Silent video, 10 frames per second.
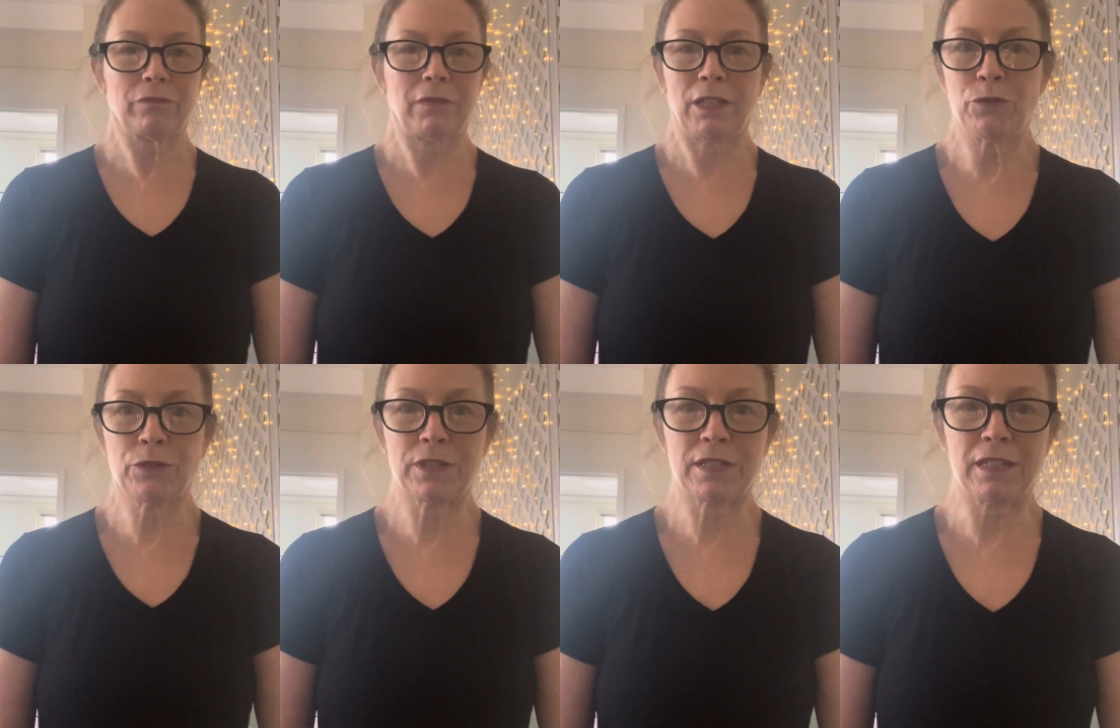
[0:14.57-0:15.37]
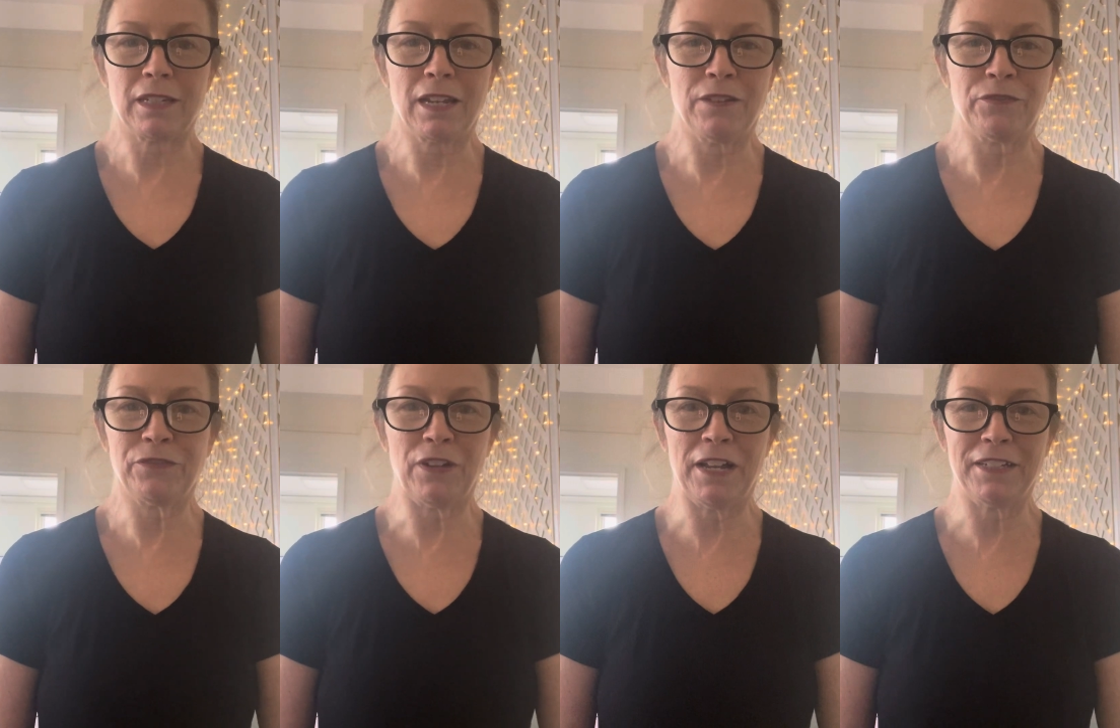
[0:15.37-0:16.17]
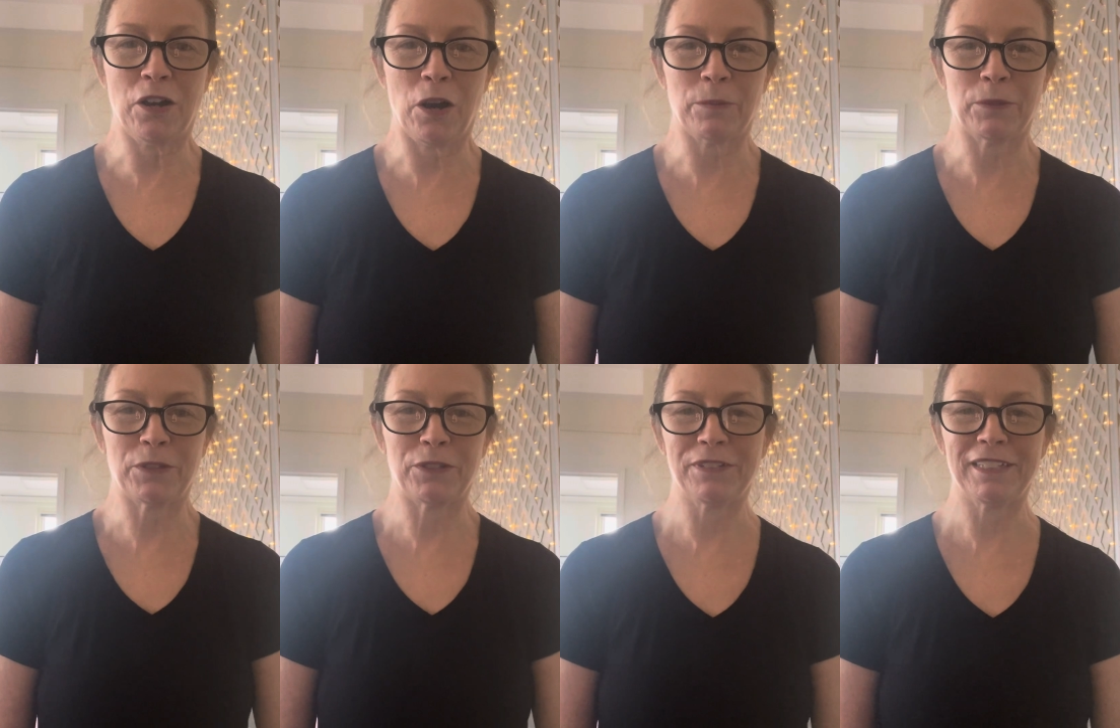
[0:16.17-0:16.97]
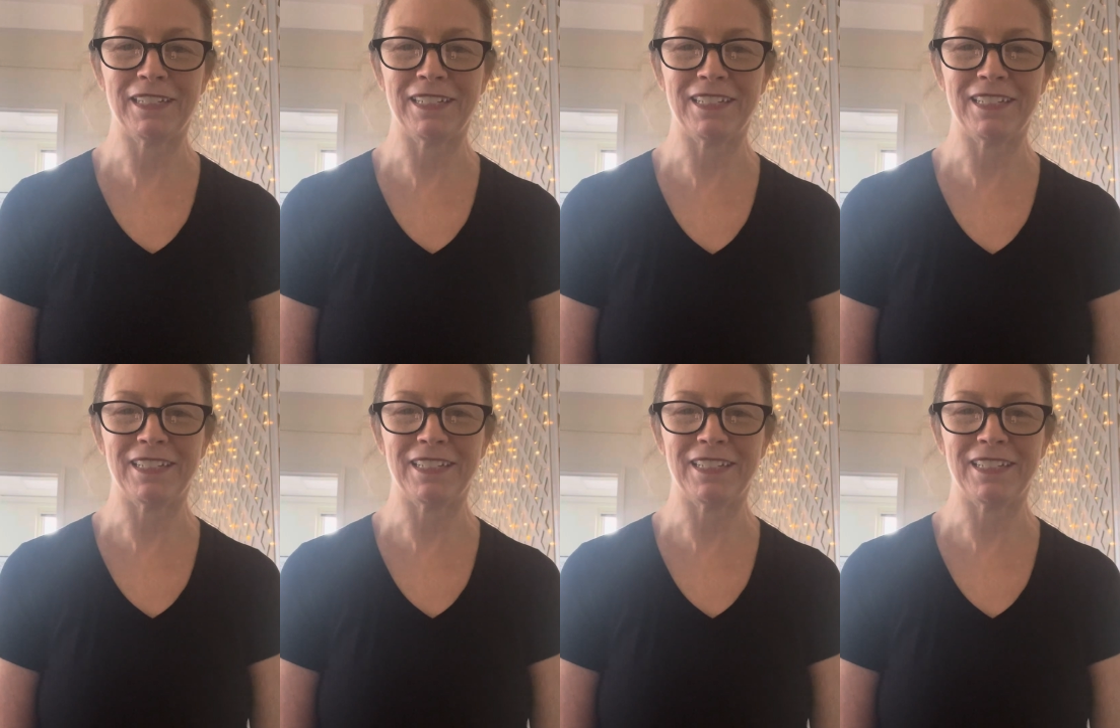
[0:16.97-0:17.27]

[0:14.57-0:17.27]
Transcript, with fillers: interesting and fun opportunity